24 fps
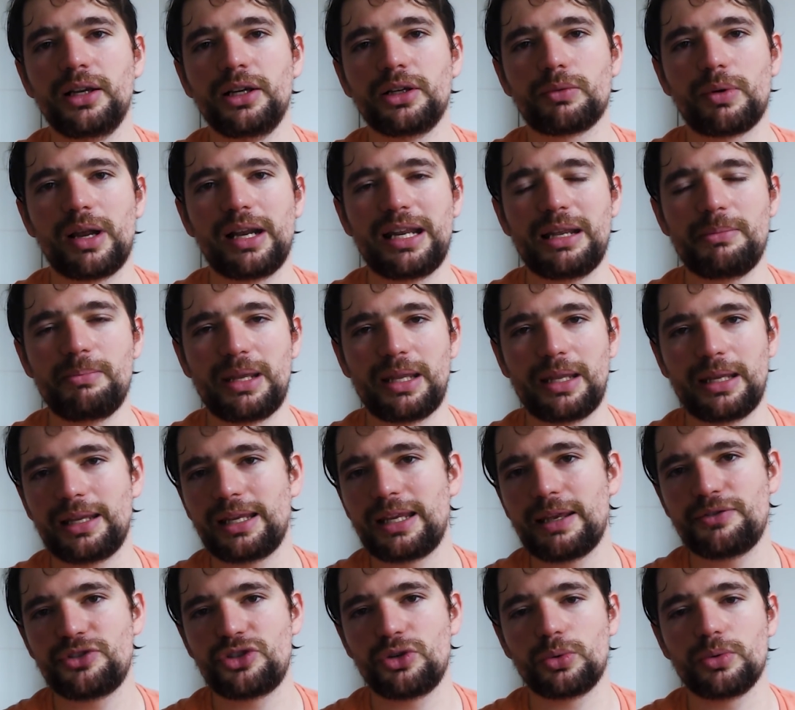right? It
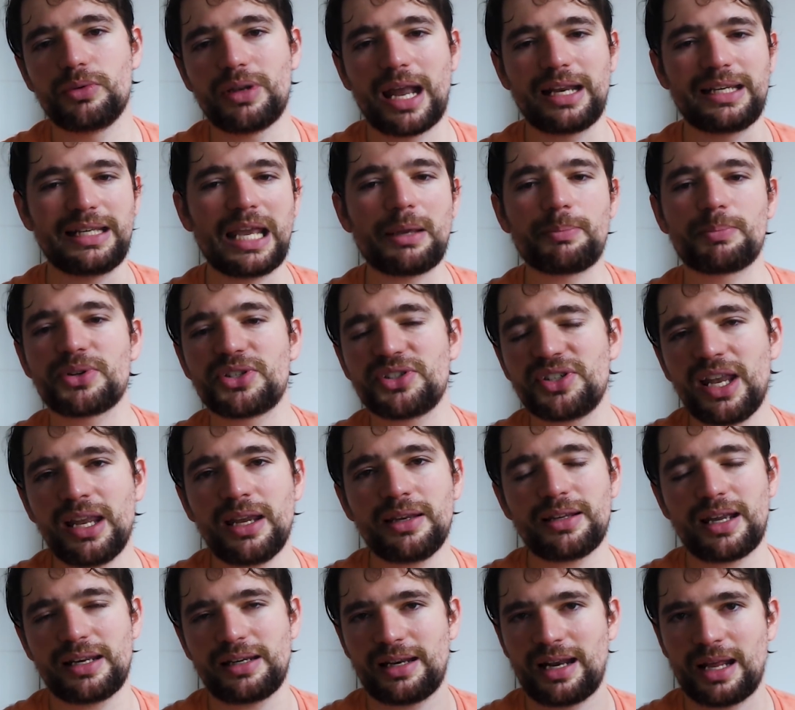gives you 98%,
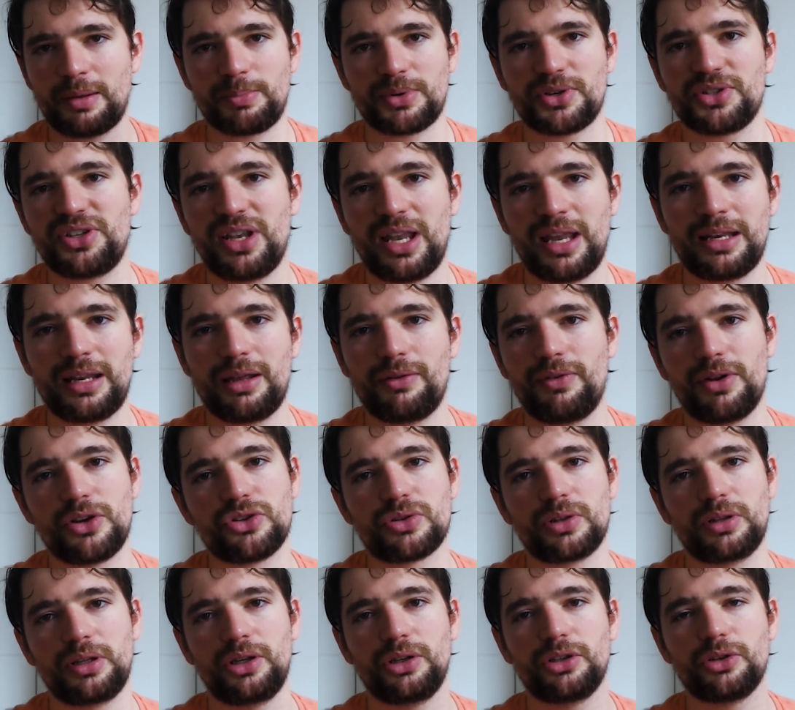99%,
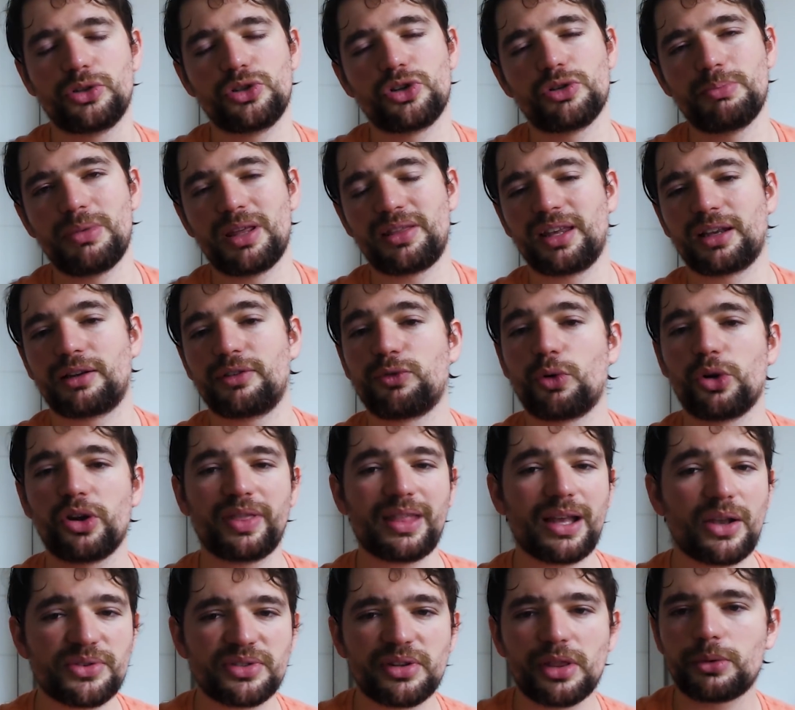eventually, you're Mythic
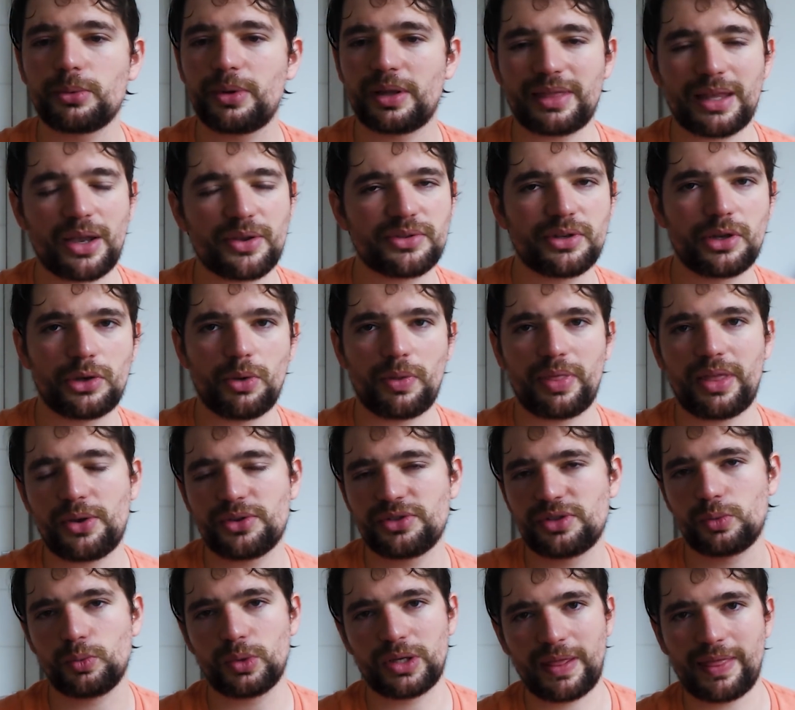4,000, 3,000,
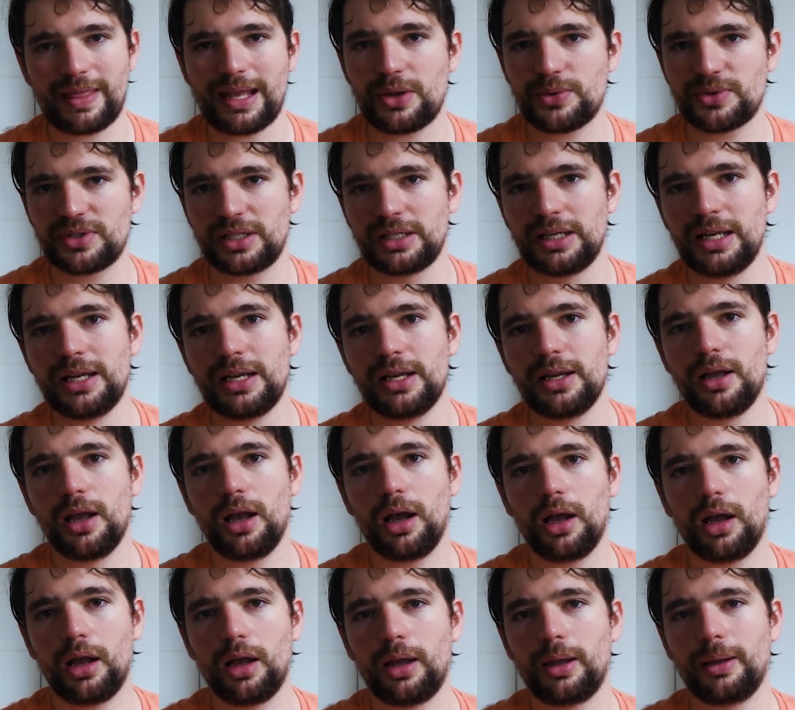2,000, 1,000,
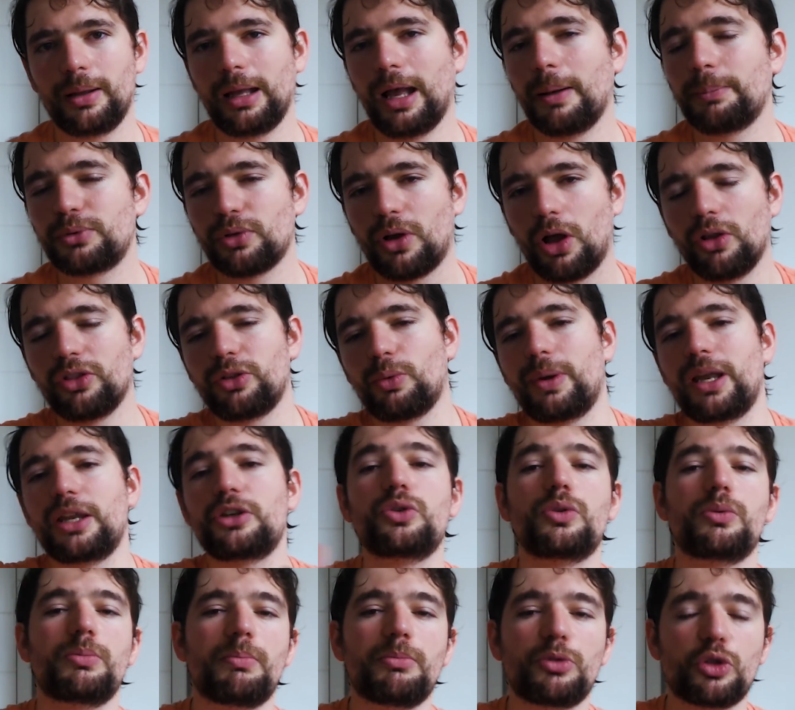up all the way
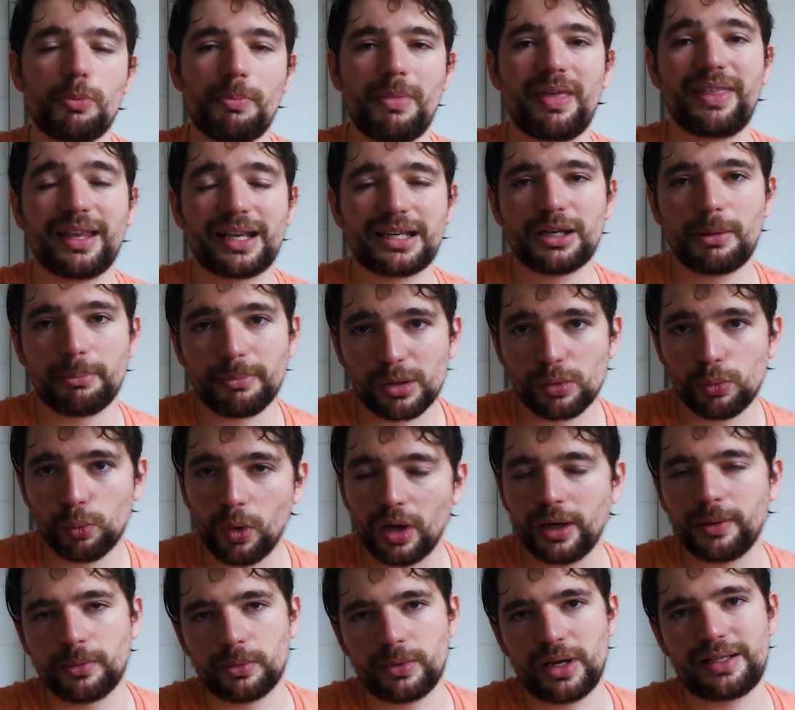to Mythic number
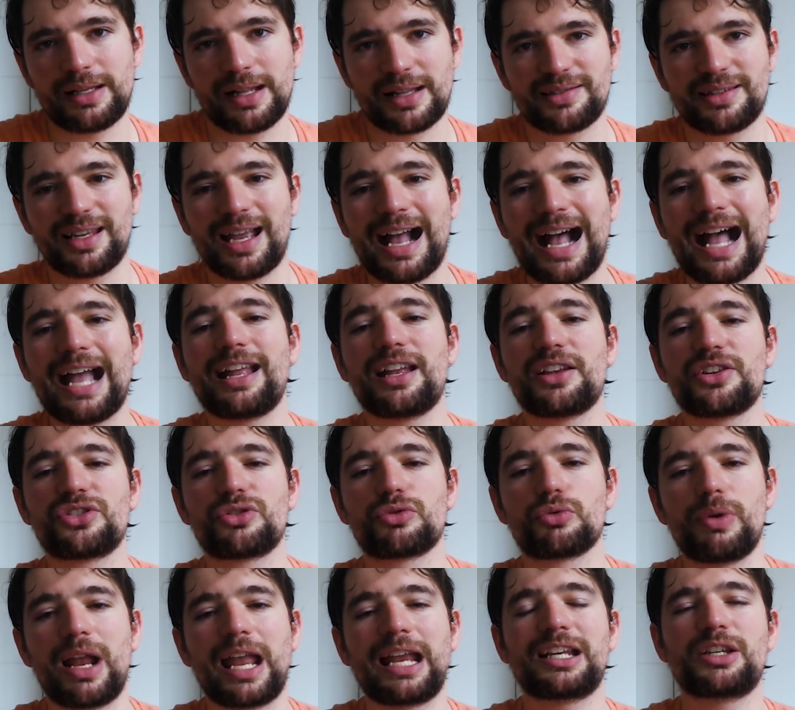1, right? That's the
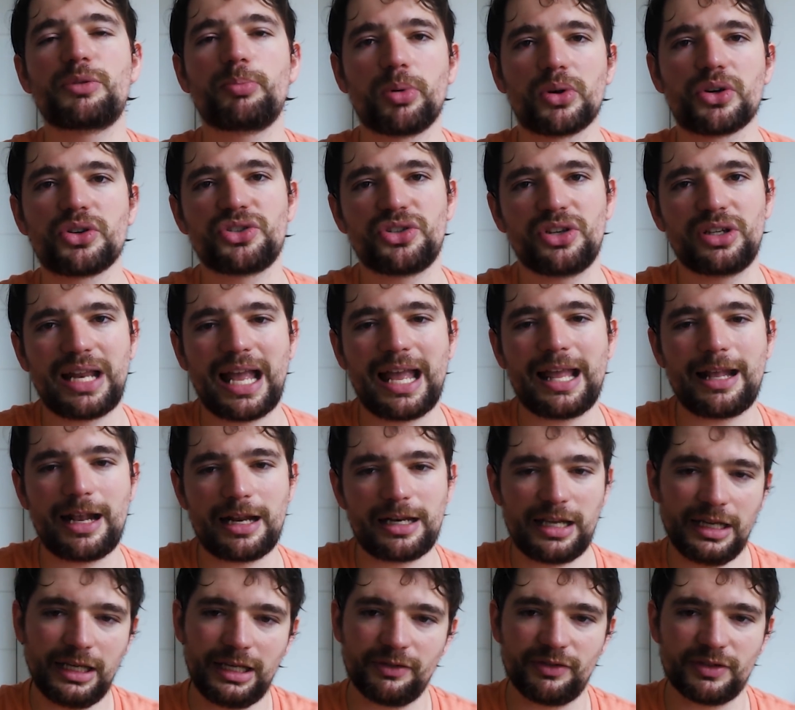highest ranked person at
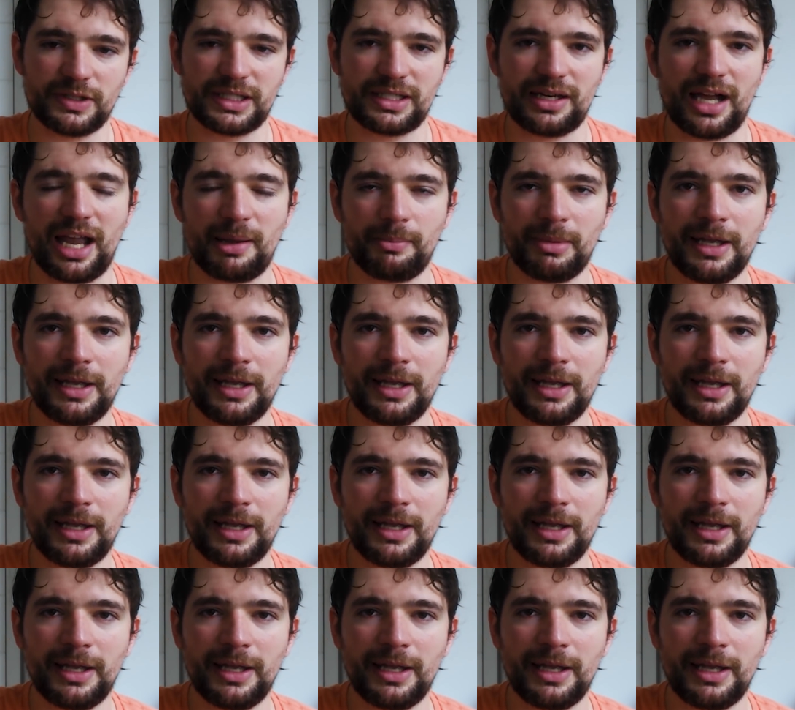any given time.